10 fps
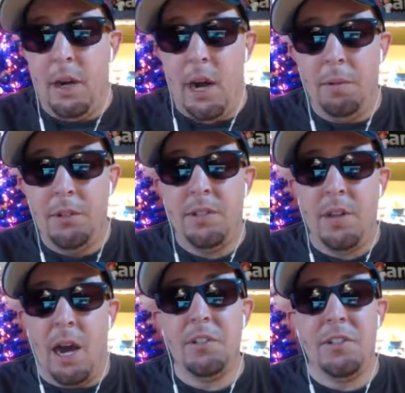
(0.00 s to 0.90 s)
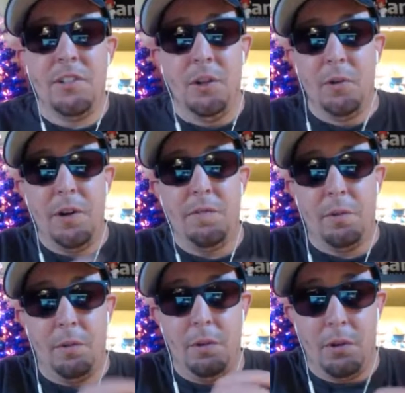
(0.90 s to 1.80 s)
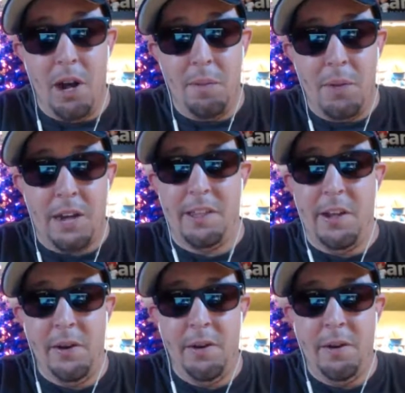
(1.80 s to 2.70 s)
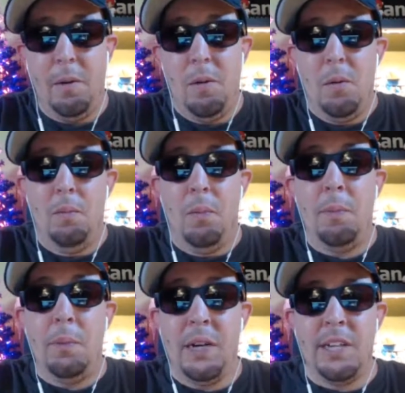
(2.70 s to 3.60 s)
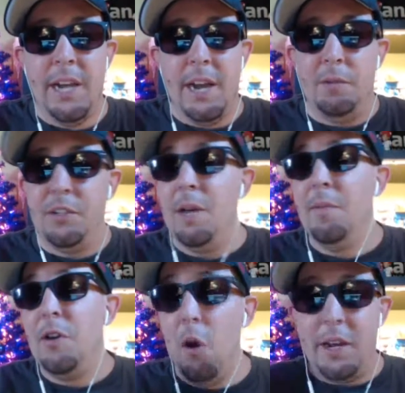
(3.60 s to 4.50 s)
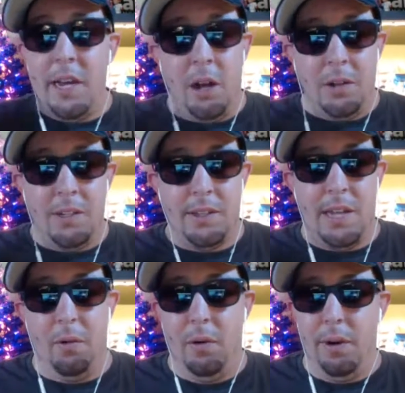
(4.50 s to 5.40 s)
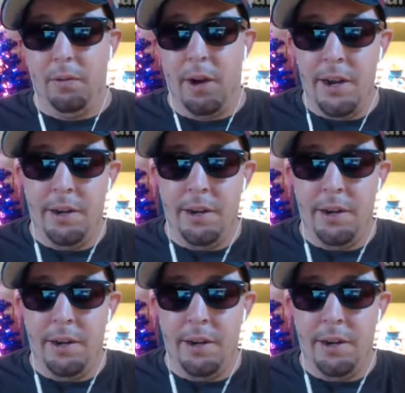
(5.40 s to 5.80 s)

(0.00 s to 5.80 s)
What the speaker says: I mean, I was still rooting for LeBron back then, but because again, it was him and nobody else at that point, right?